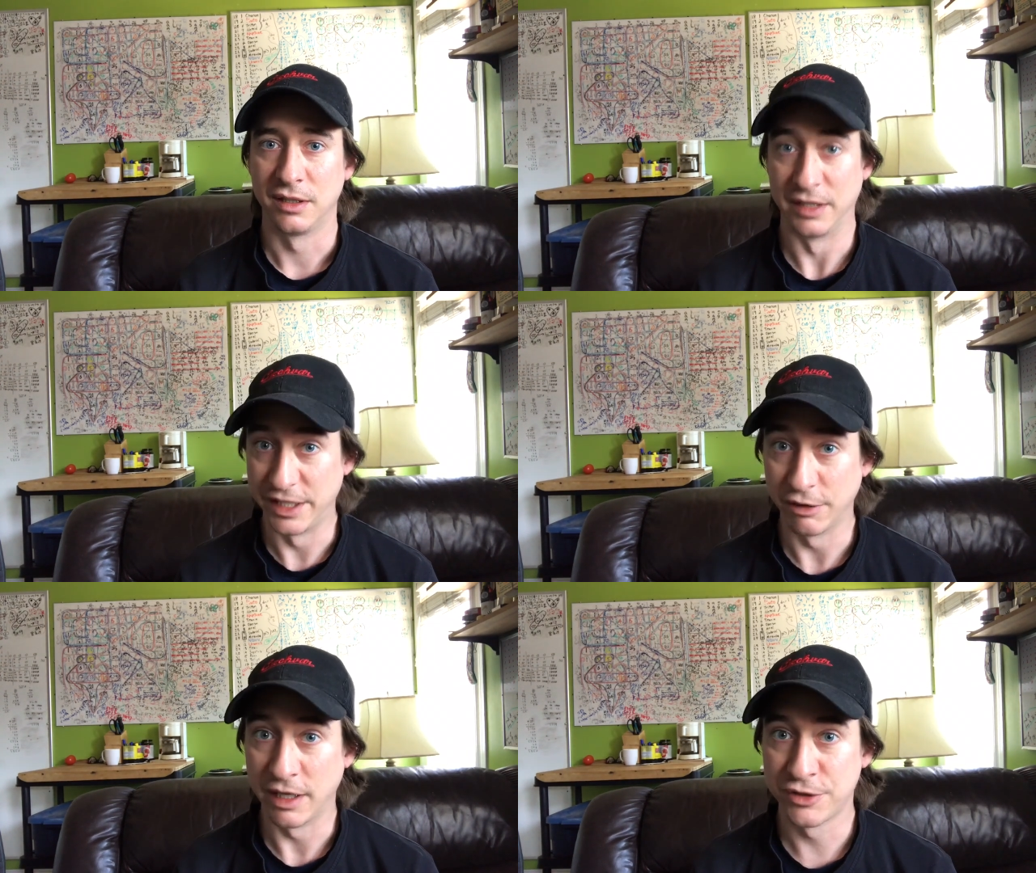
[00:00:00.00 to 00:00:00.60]

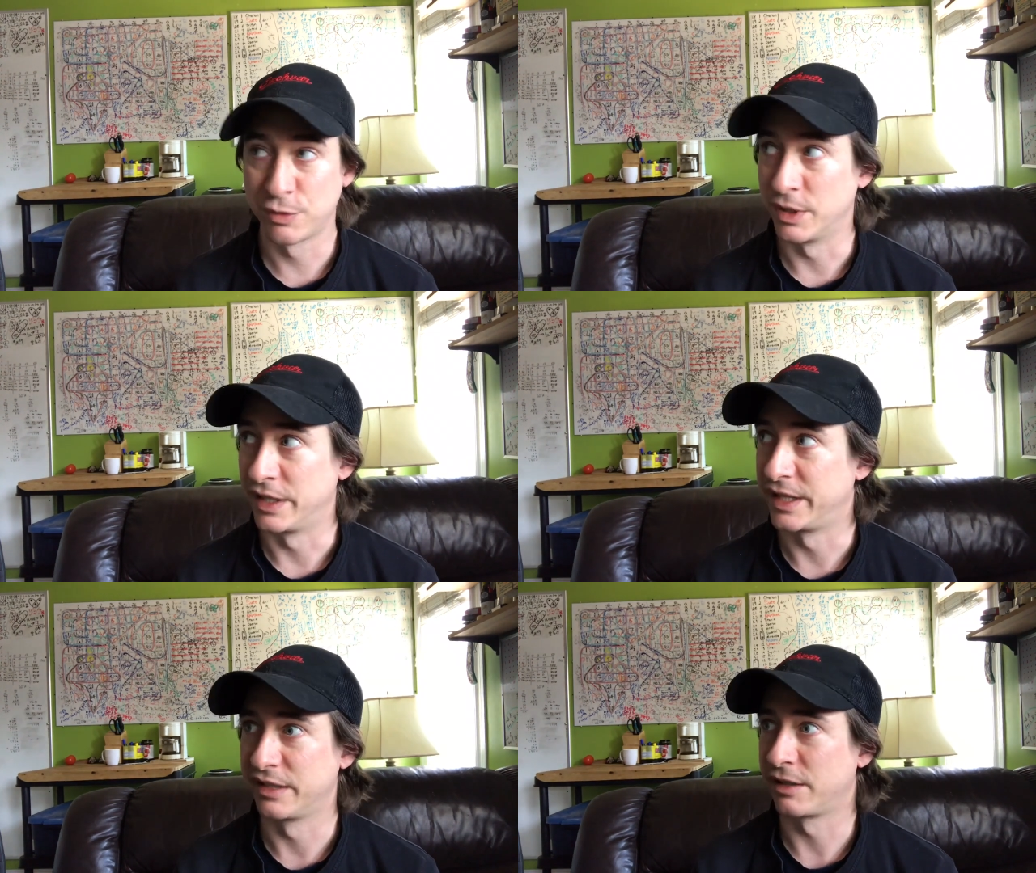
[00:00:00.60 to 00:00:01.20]
Linear algebra,
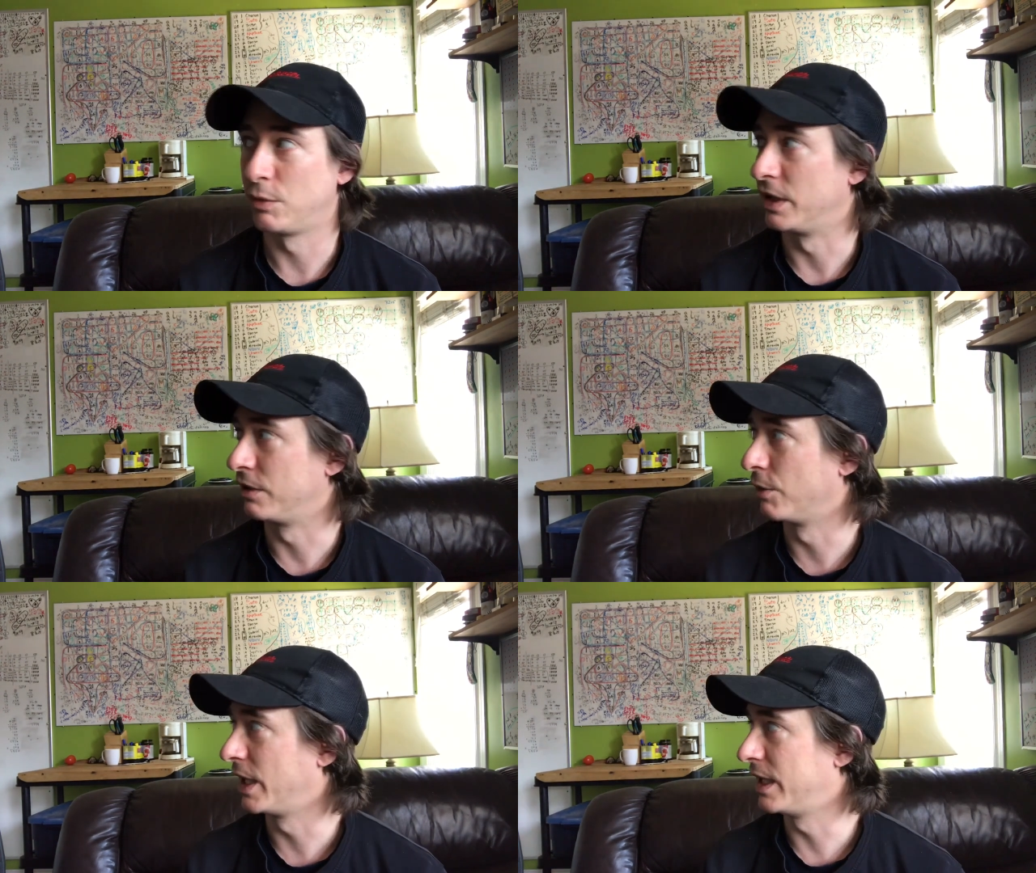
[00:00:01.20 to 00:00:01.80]
I think it's like
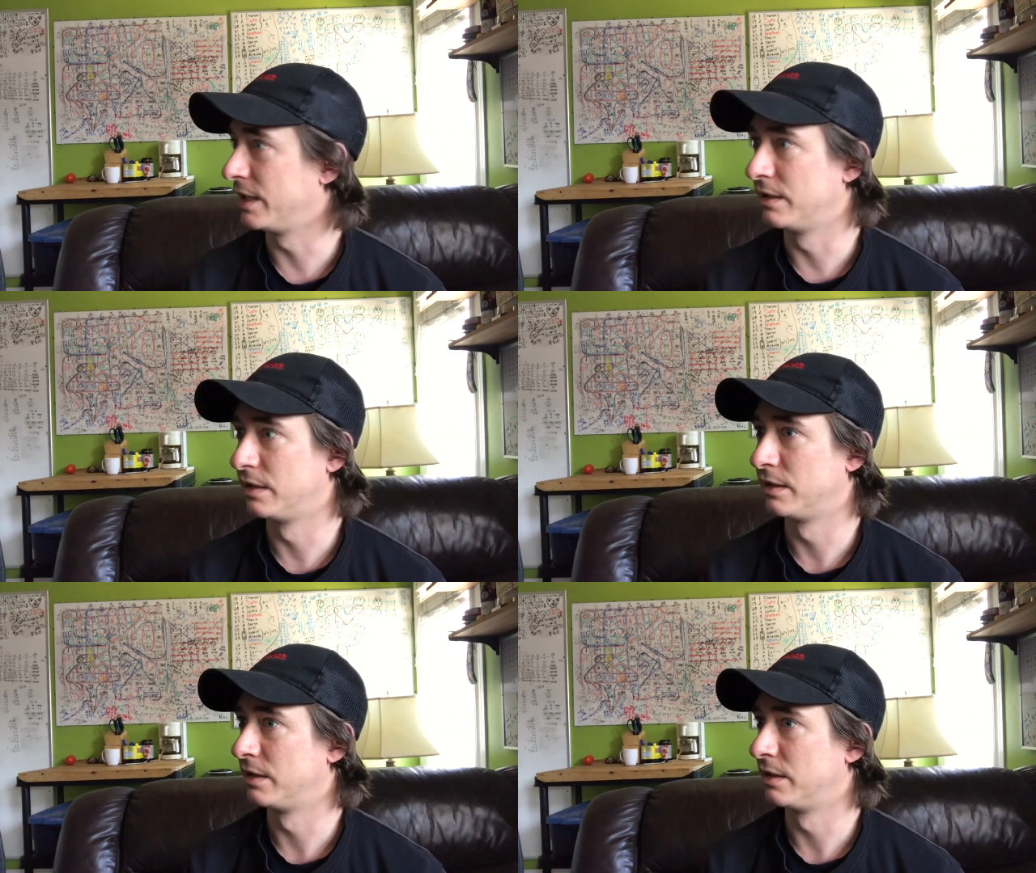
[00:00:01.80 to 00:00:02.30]
what, grade